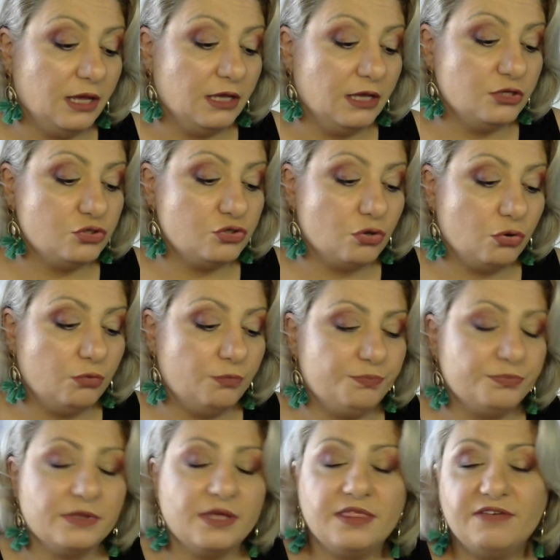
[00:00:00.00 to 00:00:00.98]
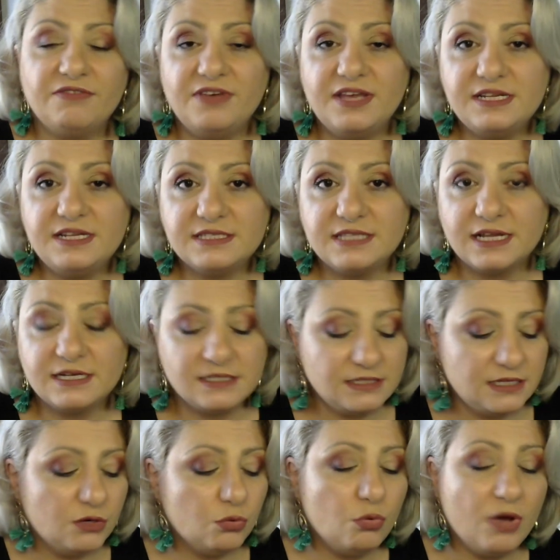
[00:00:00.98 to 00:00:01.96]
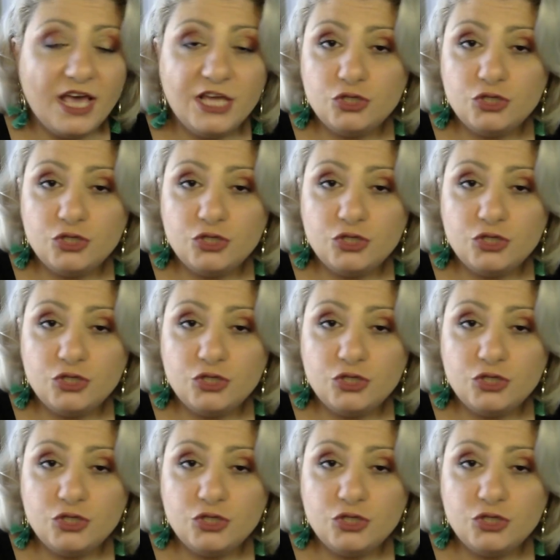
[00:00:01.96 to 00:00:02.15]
So the first answer, why